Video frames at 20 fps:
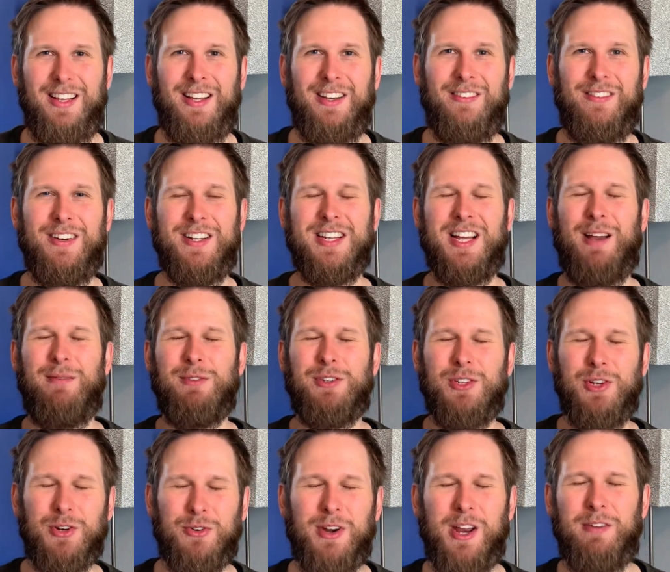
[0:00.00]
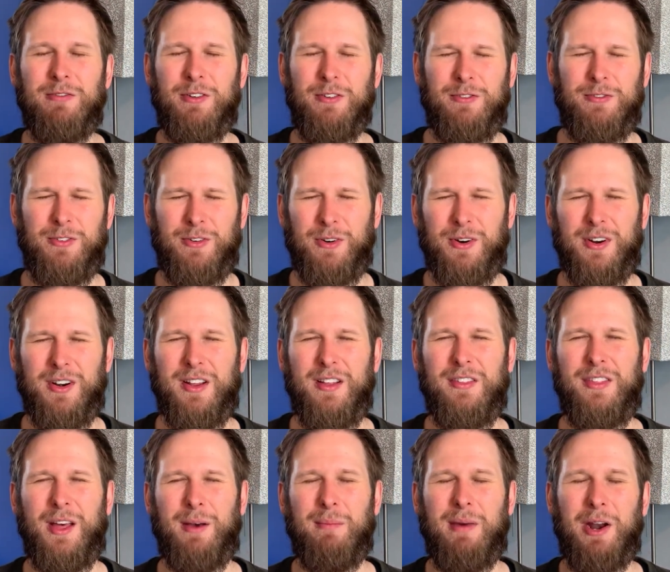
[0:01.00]
which I'm so grateful for
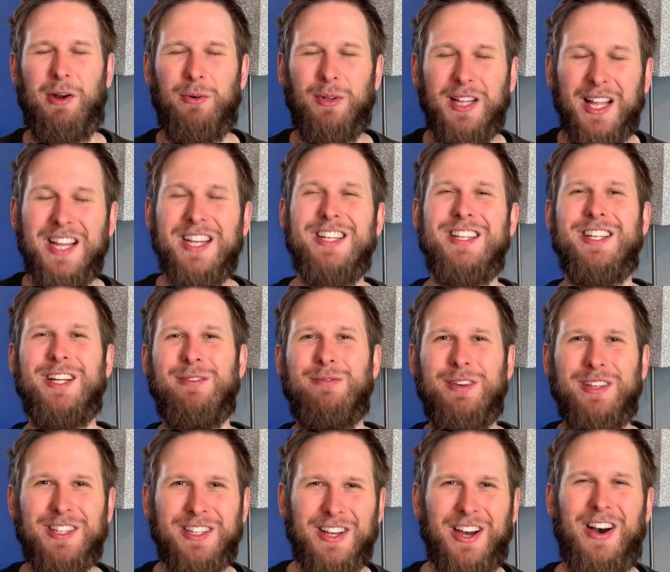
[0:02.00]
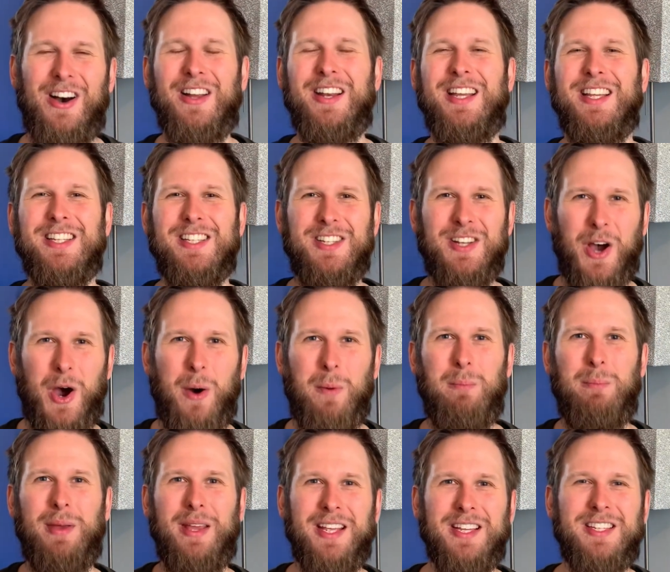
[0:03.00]
that my relationship with God is not
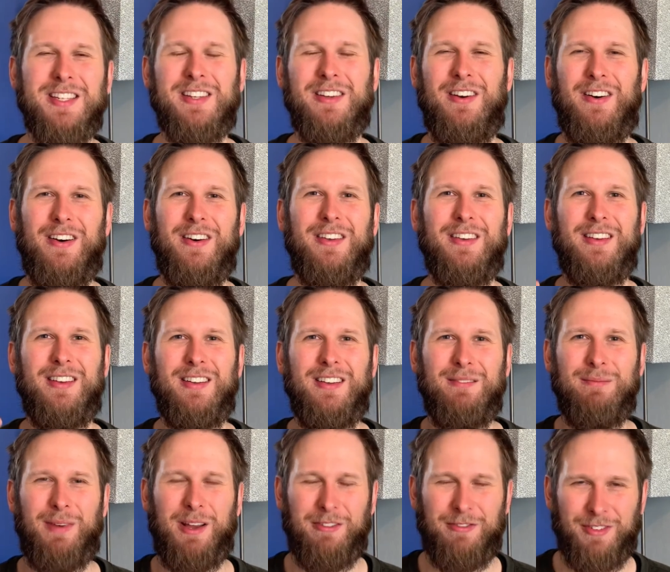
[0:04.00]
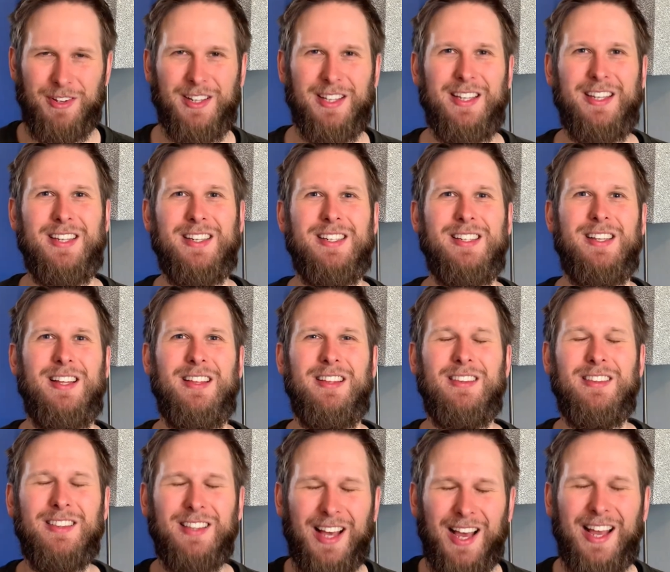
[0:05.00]
based on my feelings.
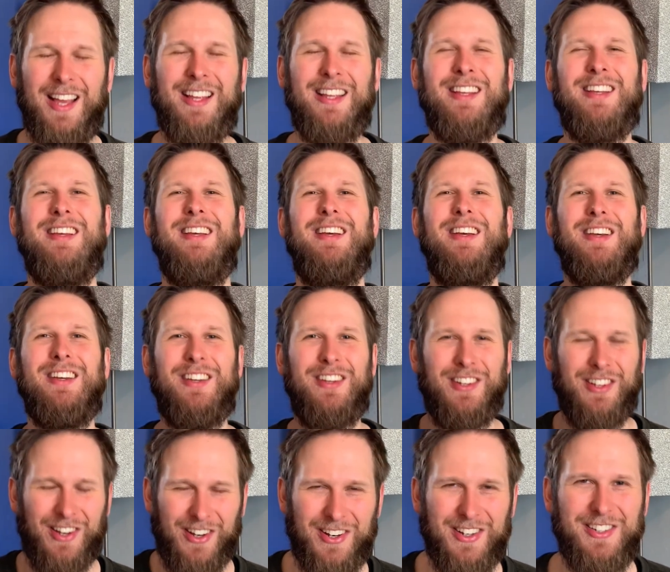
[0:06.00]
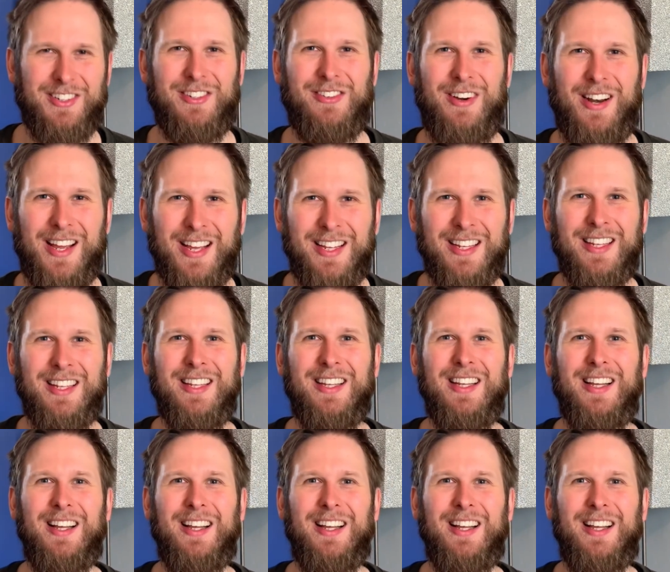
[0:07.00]
Thank God, right?